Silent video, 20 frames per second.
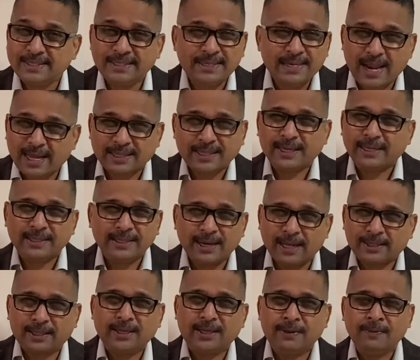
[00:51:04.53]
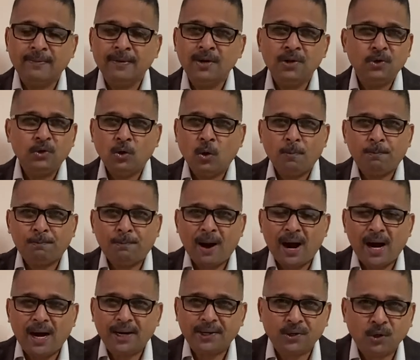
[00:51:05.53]
Nothing, nothing. No
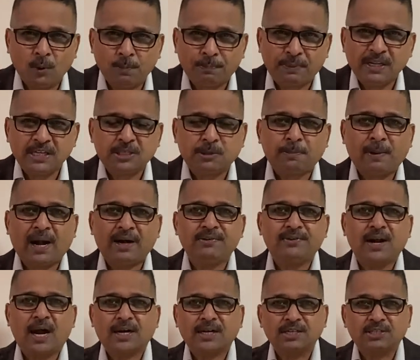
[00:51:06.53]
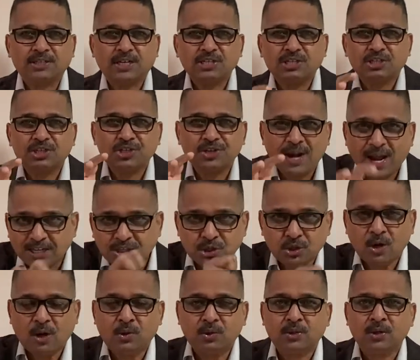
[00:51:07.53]
power, no principality, darkness can snatch
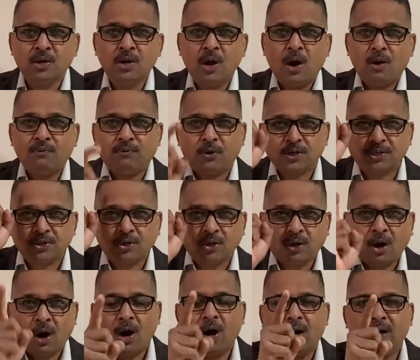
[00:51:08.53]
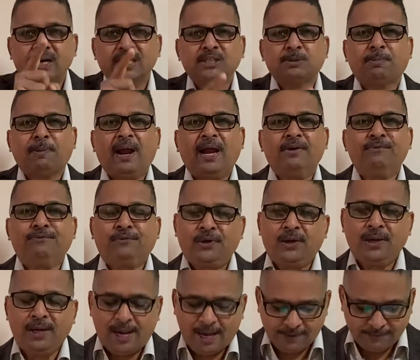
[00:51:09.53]
you out of what God has planned for
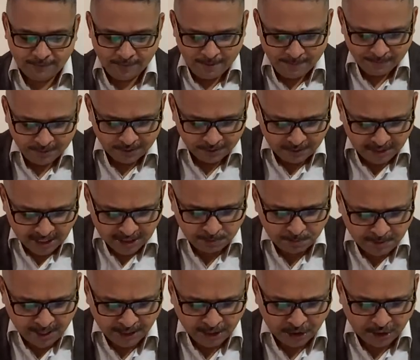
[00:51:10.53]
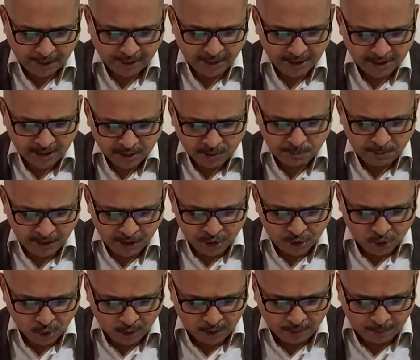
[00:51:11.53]
your life. Just be encouraged, just be
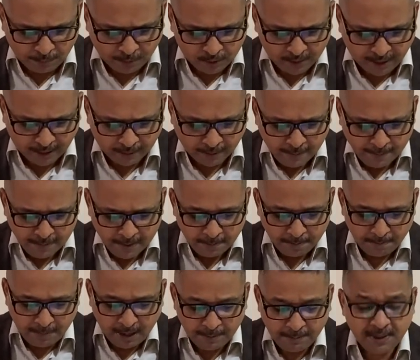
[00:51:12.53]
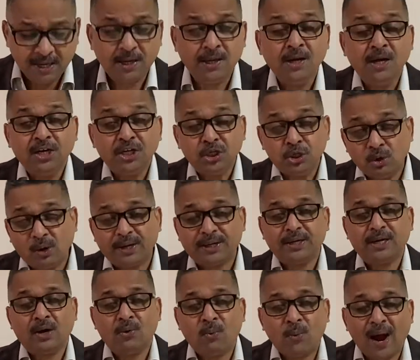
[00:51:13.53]
ensured about that. Maybe you are
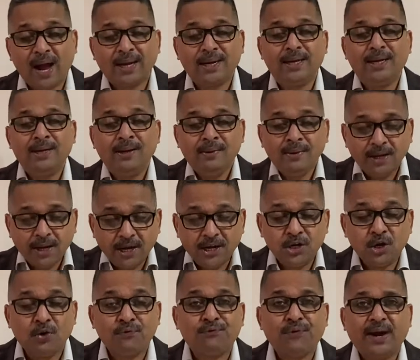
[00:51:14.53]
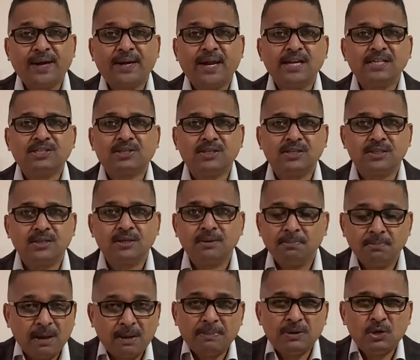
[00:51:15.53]
in a valley in your finances.
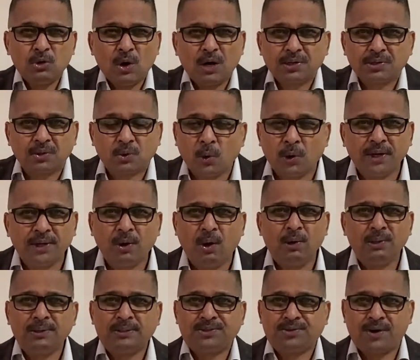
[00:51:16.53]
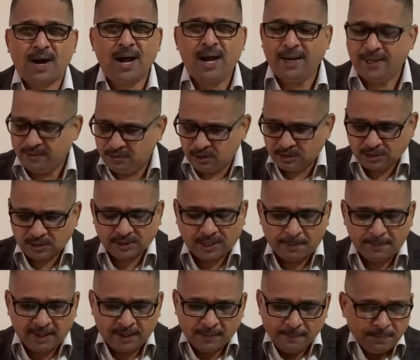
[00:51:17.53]
Maybe you are going all dry. You're just
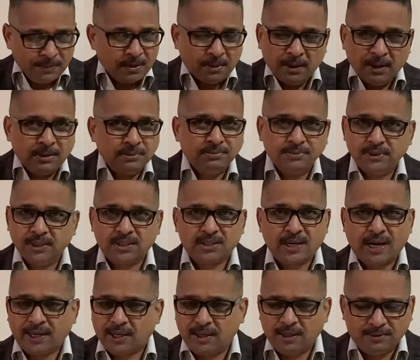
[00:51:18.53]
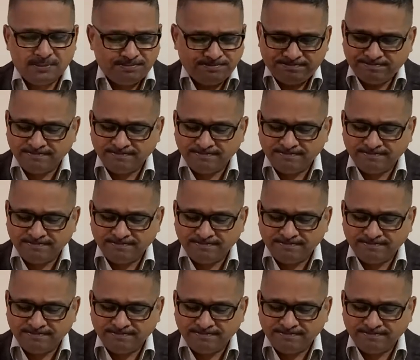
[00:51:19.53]
coming, uh, it's like, you know,